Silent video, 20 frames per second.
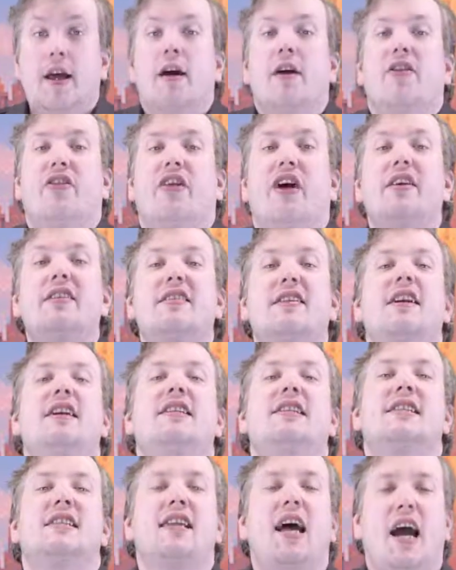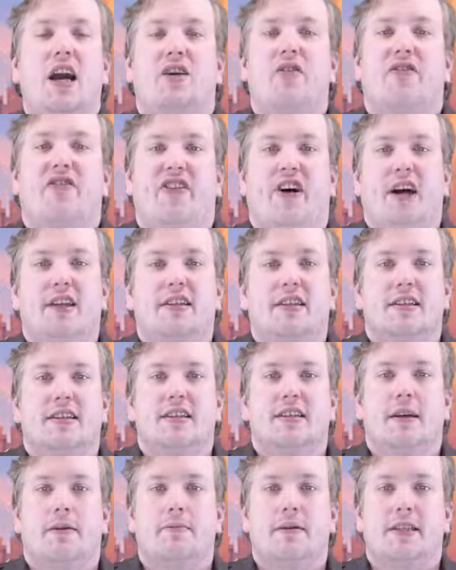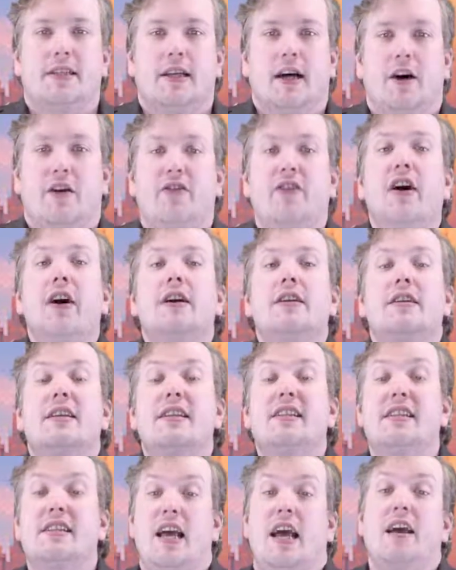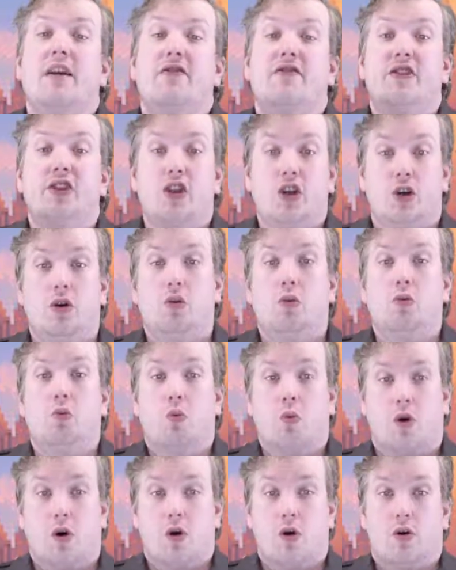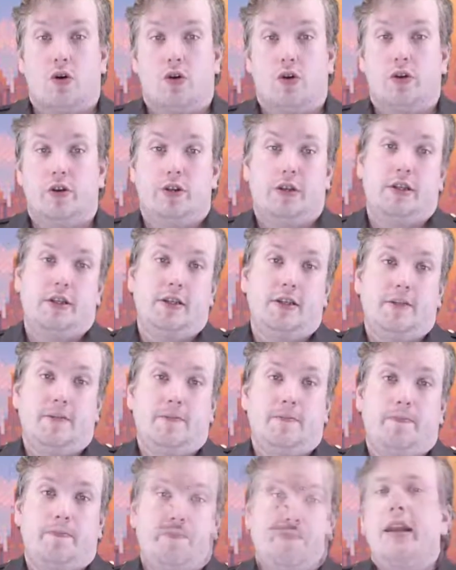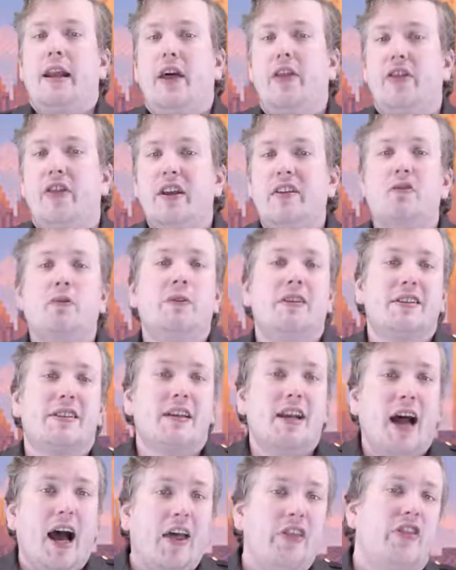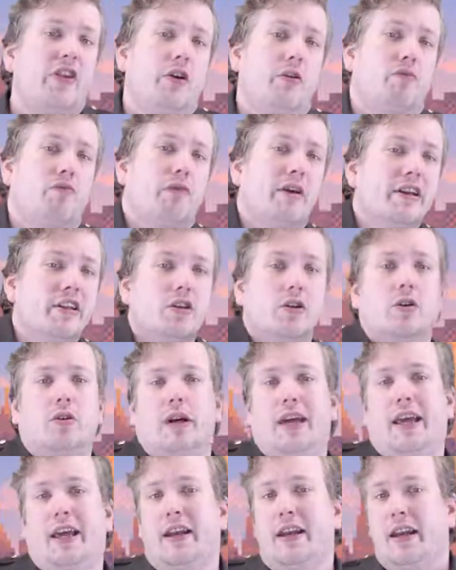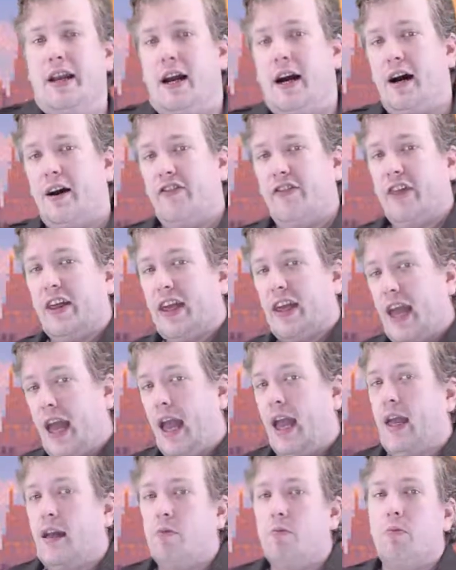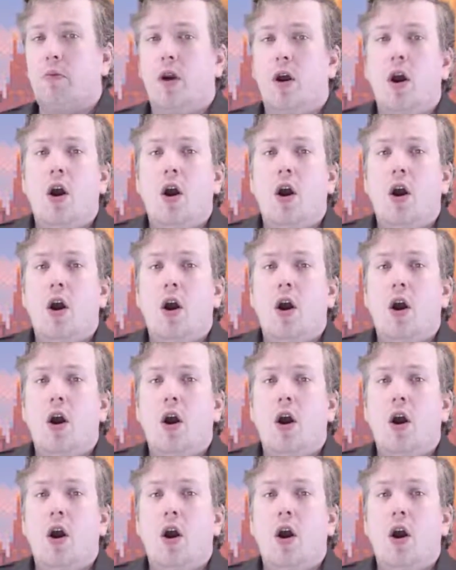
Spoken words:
Thus he sacrifices himself to save 2 worlds. Now this was not the original ending of the game.